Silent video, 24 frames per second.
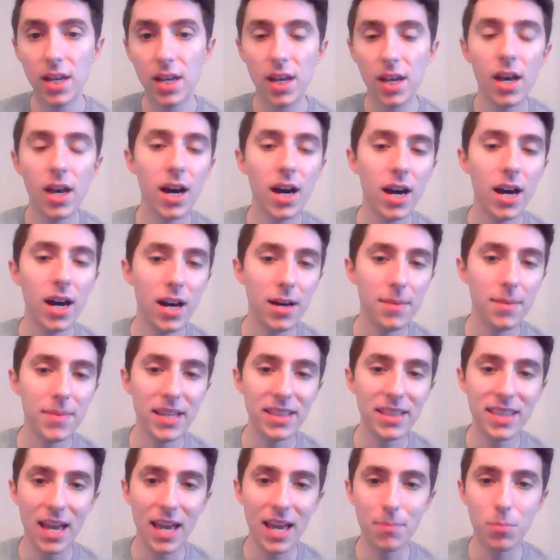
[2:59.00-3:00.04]
at
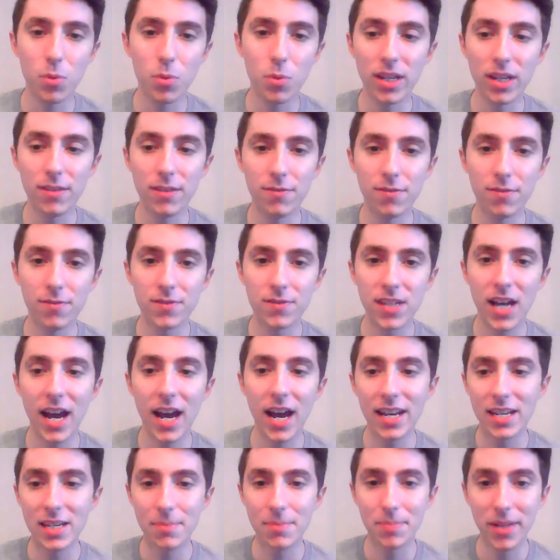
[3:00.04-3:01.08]
that point if Ty
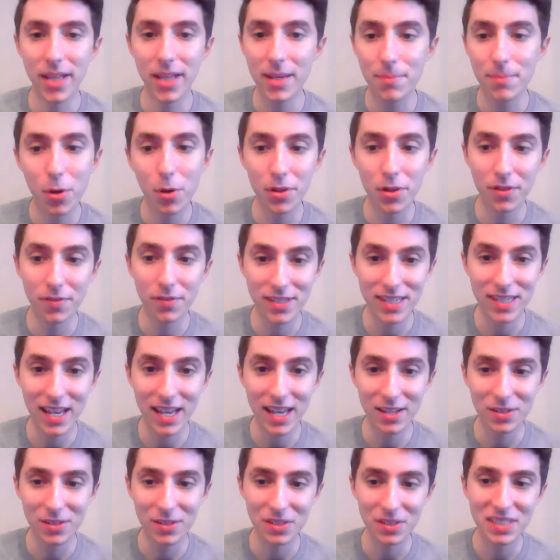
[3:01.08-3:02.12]
didn't play both of his
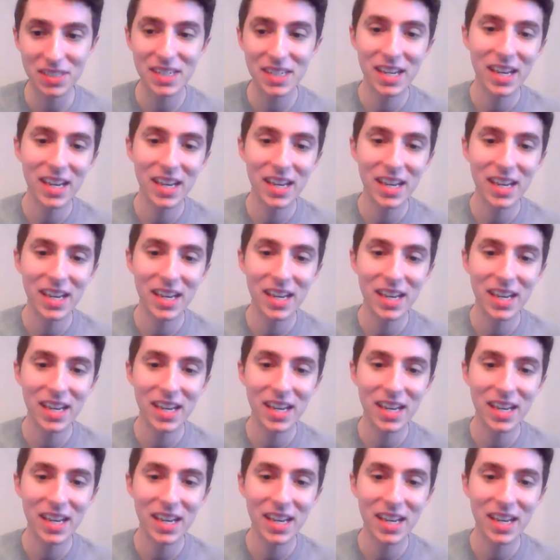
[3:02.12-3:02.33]
idols.